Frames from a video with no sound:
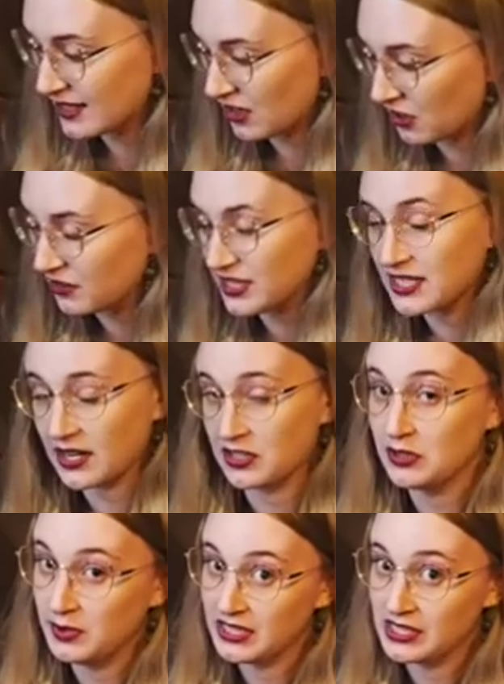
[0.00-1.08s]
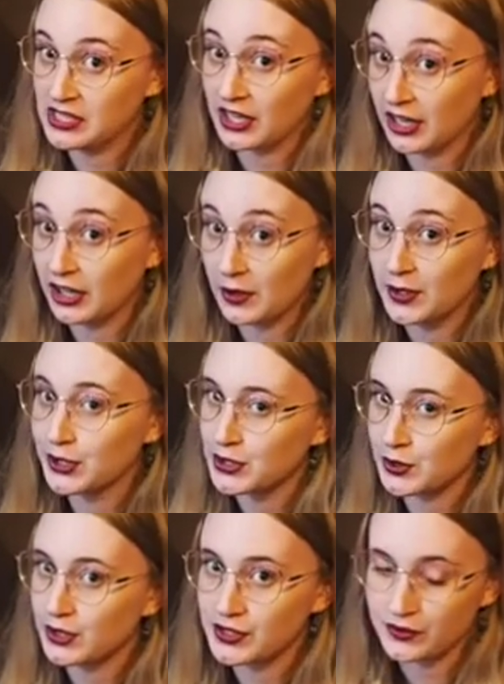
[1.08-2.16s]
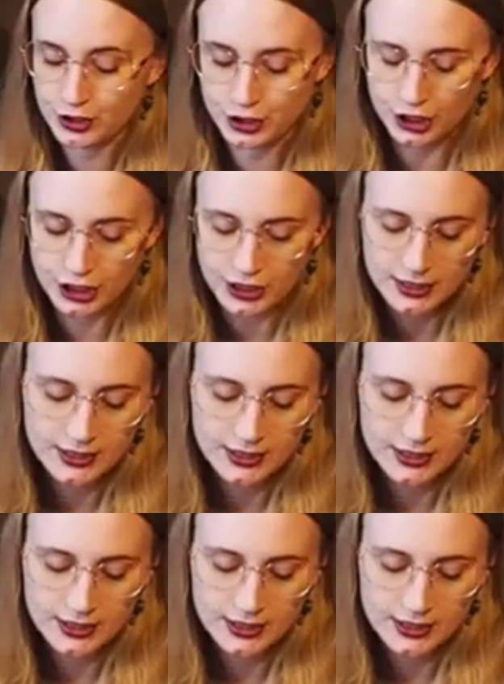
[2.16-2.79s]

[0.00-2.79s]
All these costume pieces are going to go into storage for sure.